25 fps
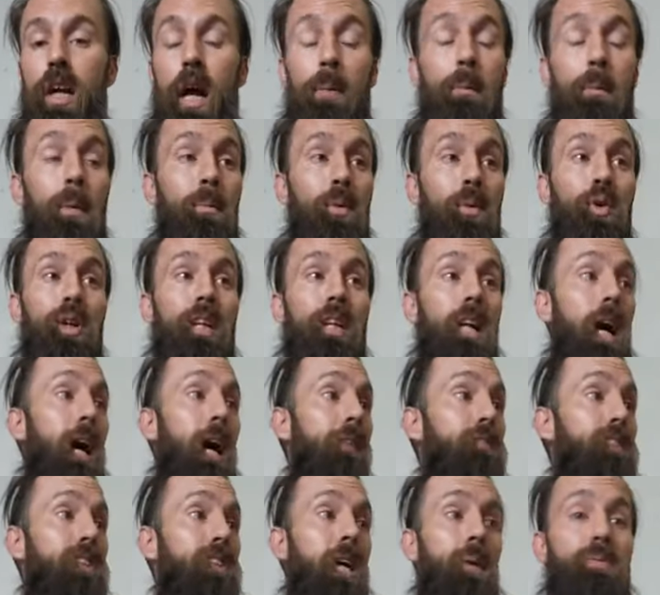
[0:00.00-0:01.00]
I'm a Marine. I
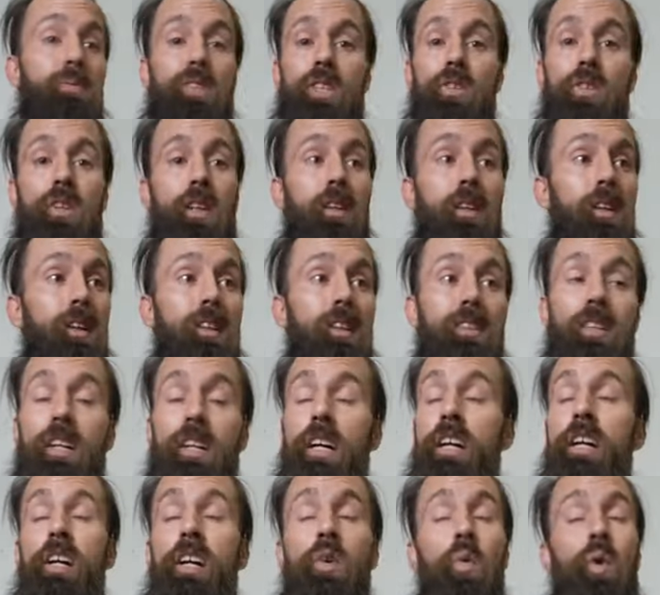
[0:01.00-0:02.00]
have a top secret clearance.
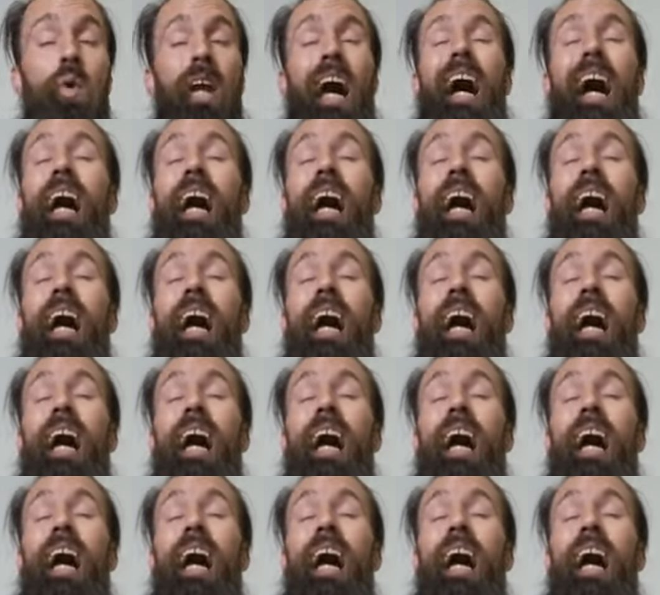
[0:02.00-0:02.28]
When I